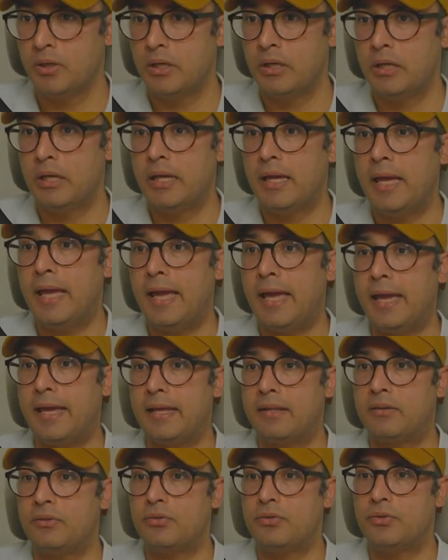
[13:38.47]
And
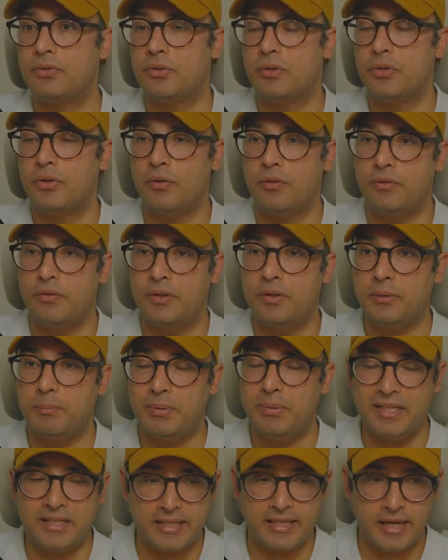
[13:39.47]
the
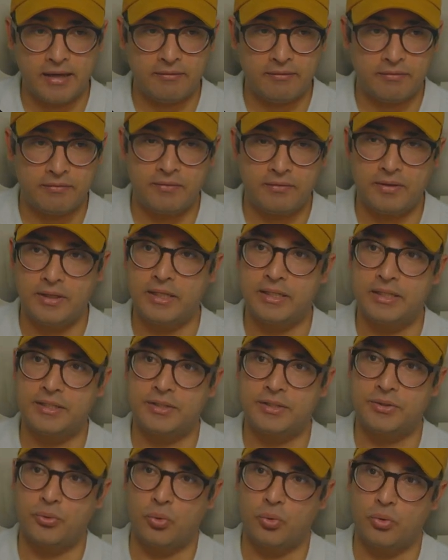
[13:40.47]
PDF is
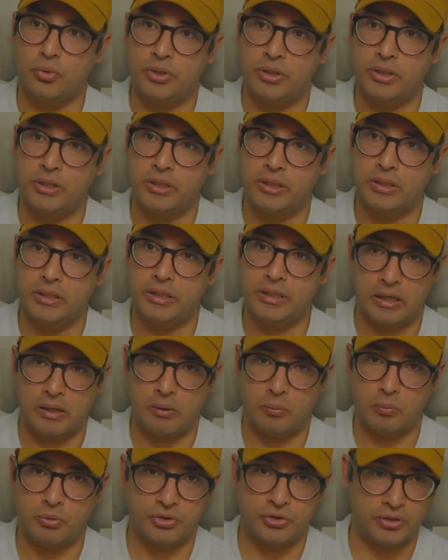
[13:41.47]
stored here, which
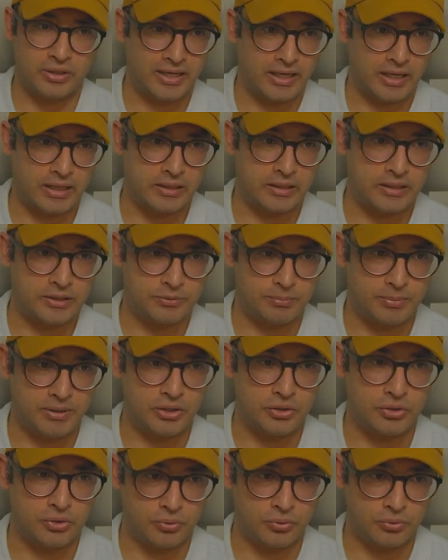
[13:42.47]
again is being
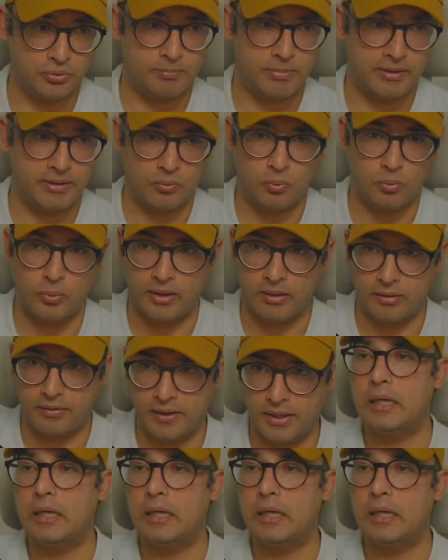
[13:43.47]
used by the wealth agent.